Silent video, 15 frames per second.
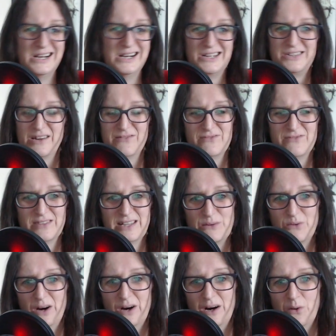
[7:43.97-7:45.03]
generally,
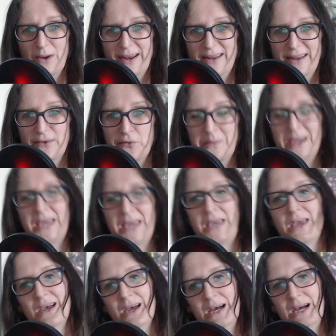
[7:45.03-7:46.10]
what a winner for me.
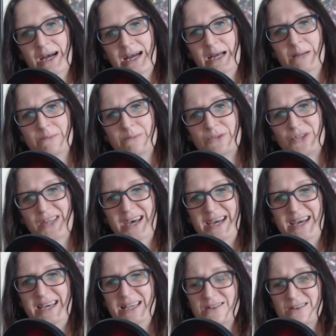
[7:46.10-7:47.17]
So that
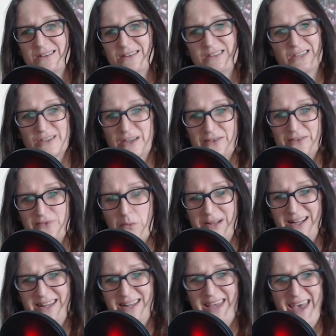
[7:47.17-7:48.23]
is The Search for
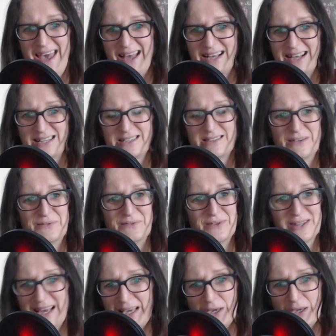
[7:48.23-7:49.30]
Planet X. If you
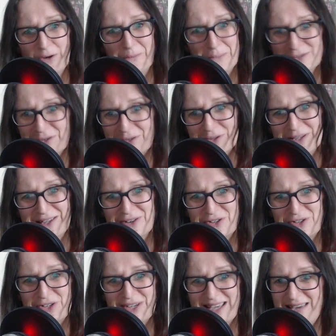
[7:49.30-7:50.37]
like your puzzle
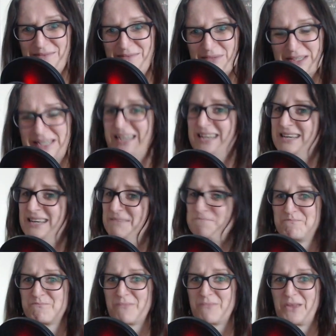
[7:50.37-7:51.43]
deduction games,
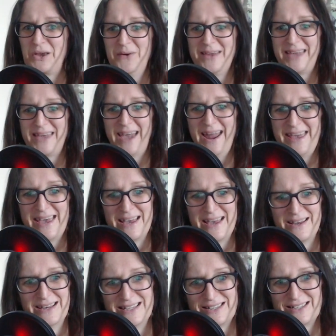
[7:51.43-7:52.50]
go and get it.
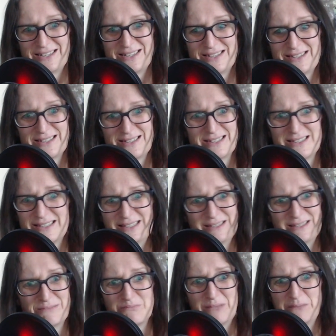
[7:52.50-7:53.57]
It's
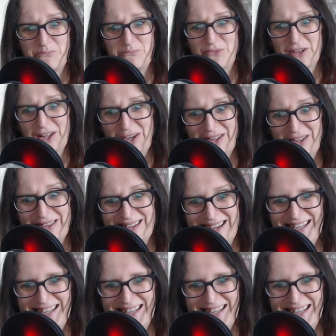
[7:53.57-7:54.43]
brilliant.